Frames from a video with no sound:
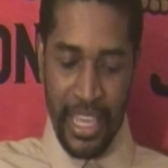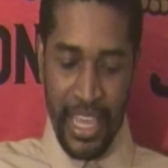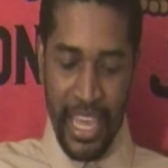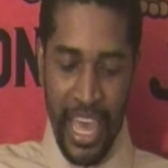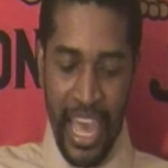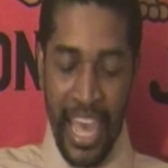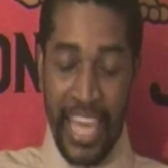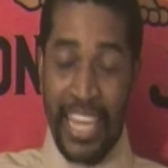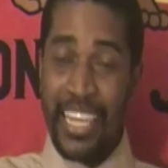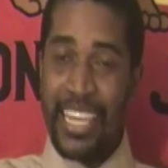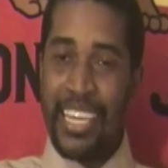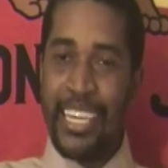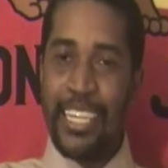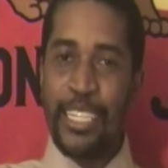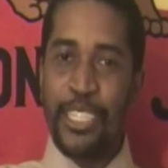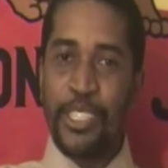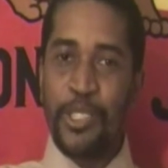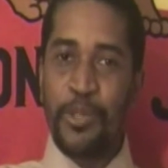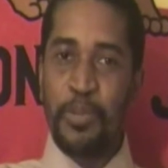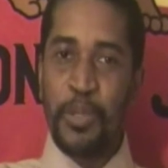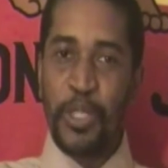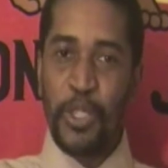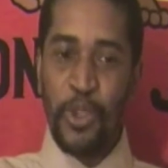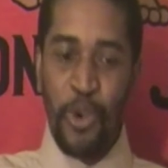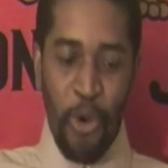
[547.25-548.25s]
And it is
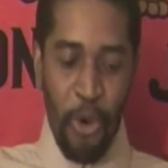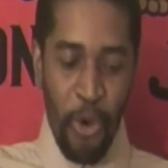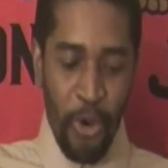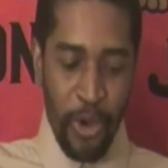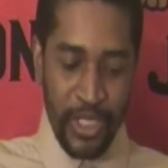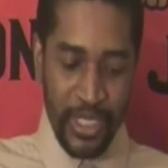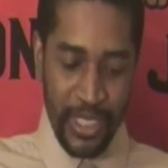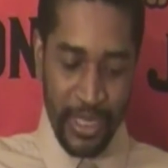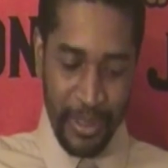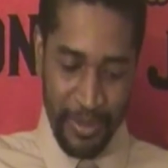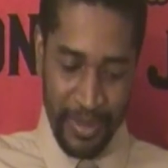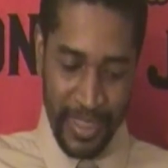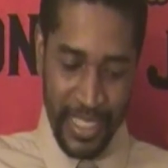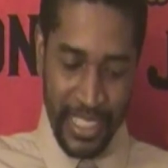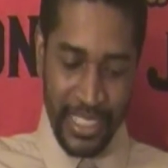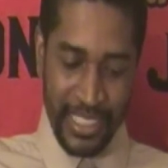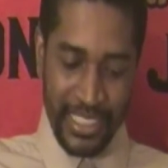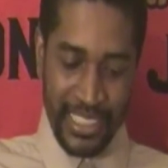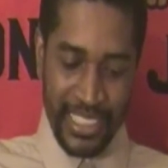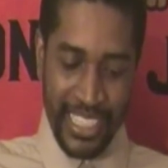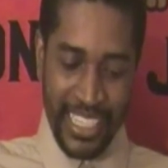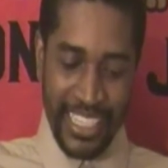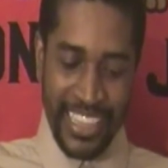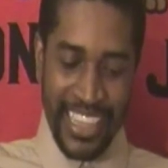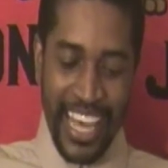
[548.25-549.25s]
because of
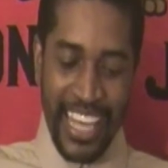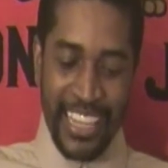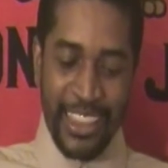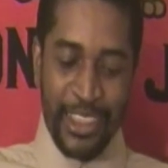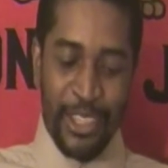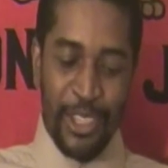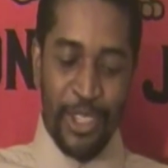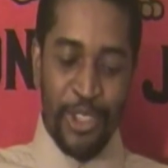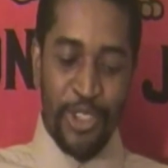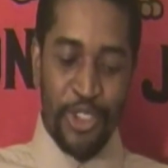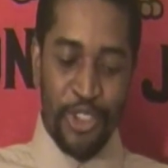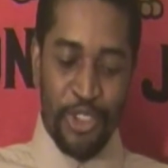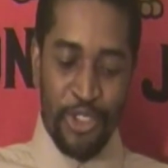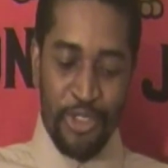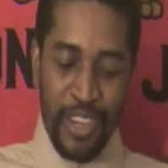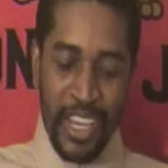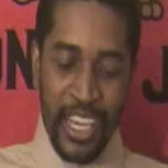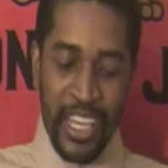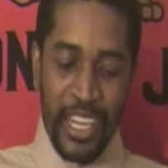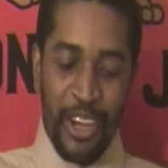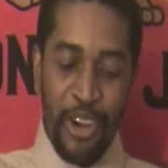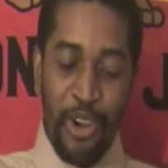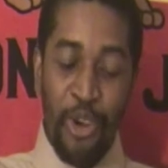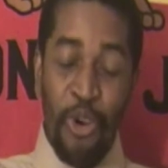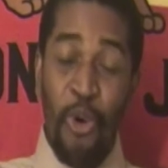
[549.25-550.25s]
this that the
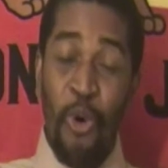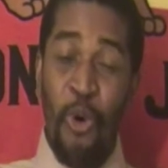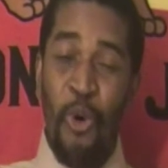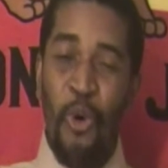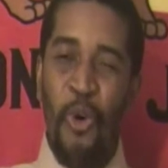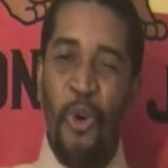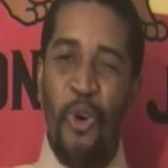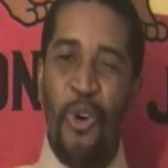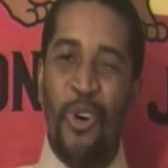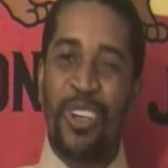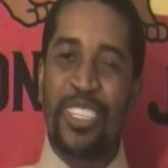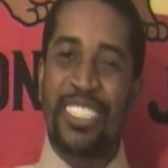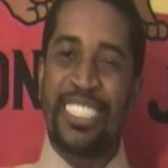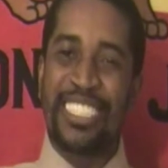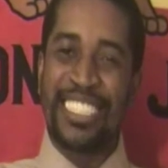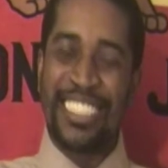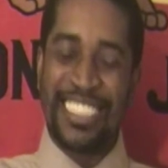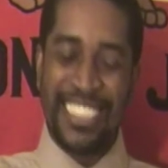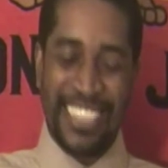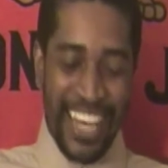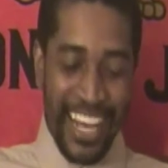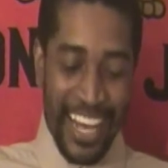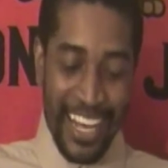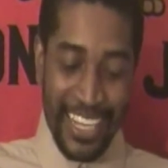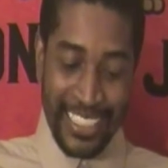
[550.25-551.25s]
Creator
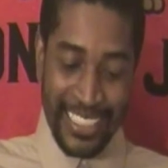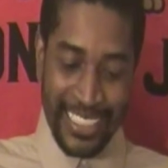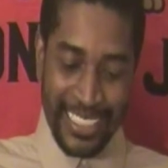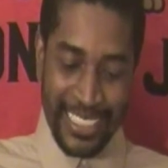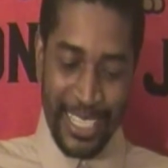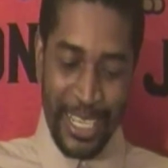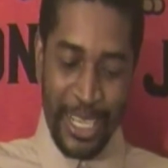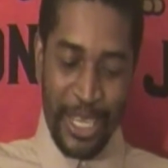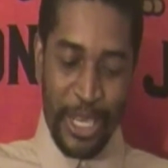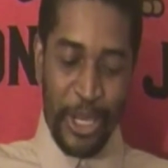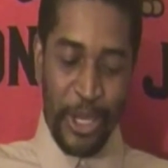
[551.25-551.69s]
causes us